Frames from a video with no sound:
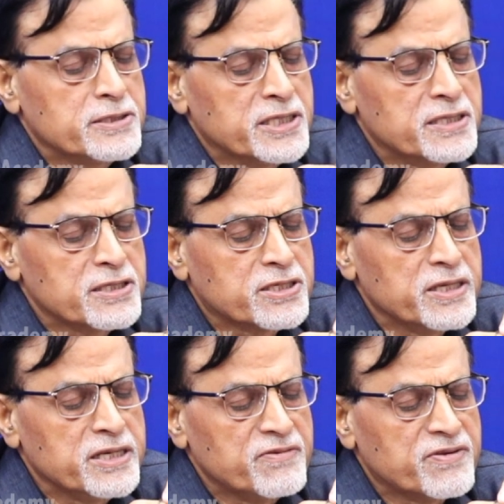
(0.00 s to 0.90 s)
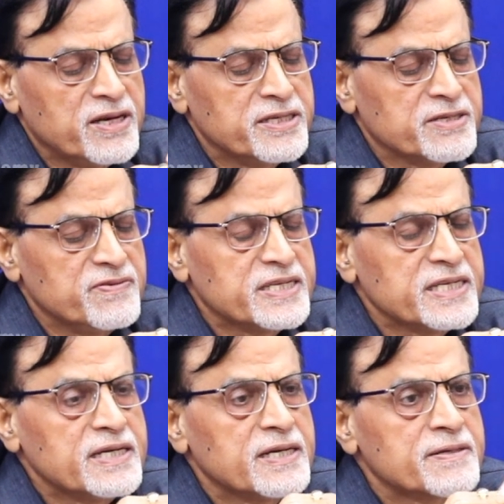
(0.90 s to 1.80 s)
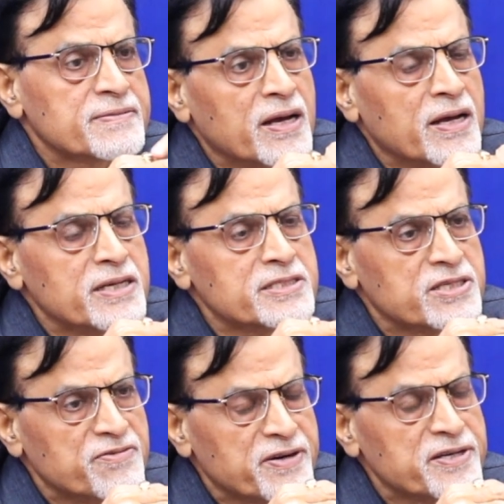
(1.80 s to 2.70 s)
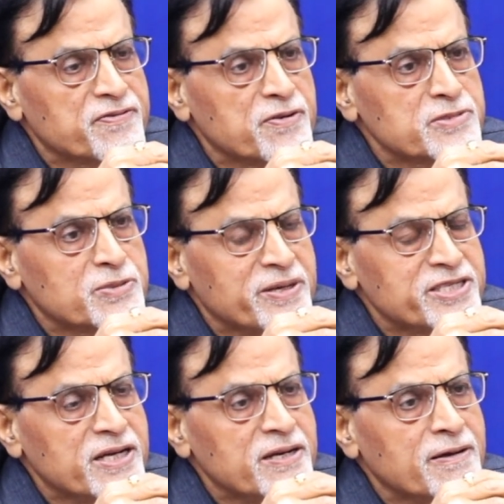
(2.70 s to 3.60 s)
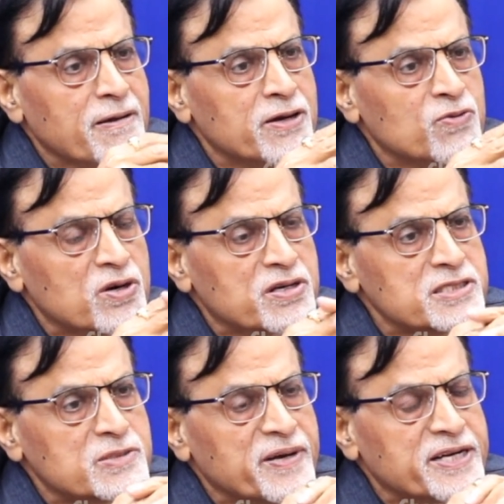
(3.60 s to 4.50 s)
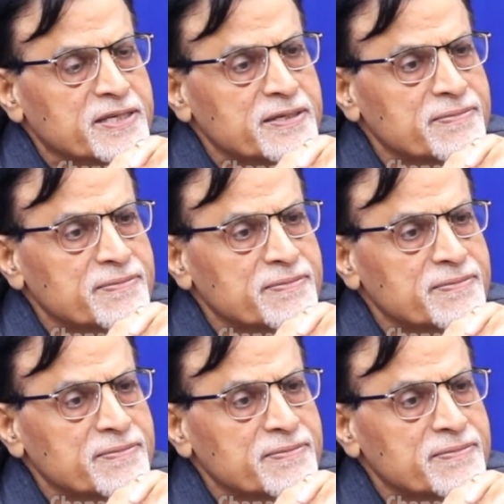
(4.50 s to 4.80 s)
general theory of relativity is different from special? In what respect?